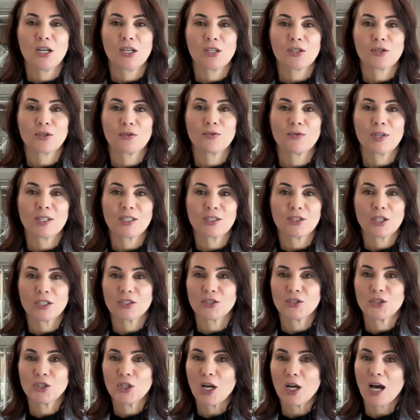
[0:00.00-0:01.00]
So when
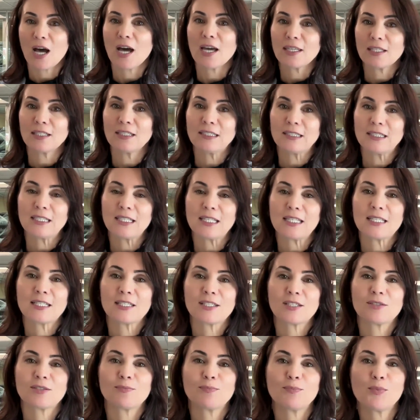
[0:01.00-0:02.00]
the child
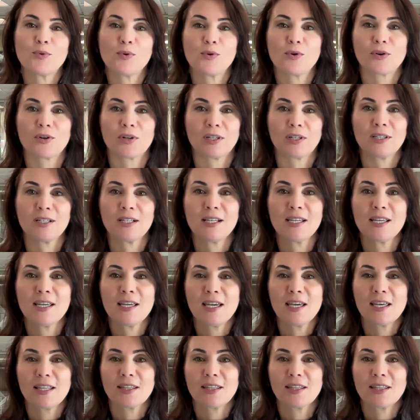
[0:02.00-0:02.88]
is born,